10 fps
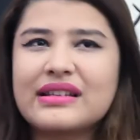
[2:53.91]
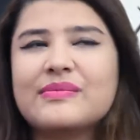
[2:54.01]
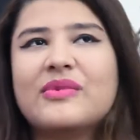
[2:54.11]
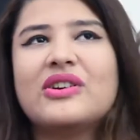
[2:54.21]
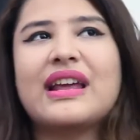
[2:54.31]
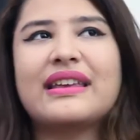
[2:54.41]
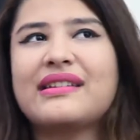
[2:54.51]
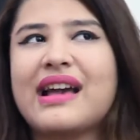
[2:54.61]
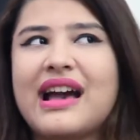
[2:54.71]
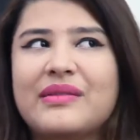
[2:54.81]
It's more like
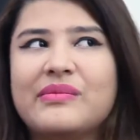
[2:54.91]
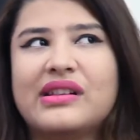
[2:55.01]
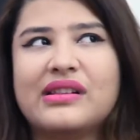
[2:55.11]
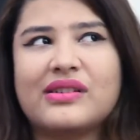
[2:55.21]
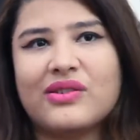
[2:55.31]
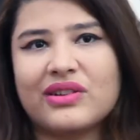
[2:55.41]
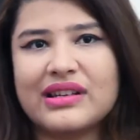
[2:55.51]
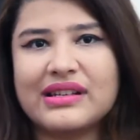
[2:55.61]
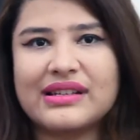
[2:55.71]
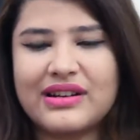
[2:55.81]
caramel,
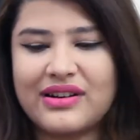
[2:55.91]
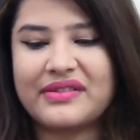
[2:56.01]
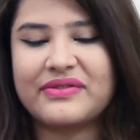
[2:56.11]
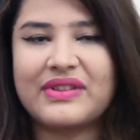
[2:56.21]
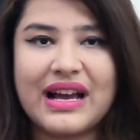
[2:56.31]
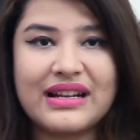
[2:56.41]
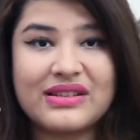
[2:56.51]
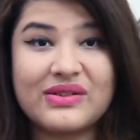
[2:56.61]
coconut and all of that,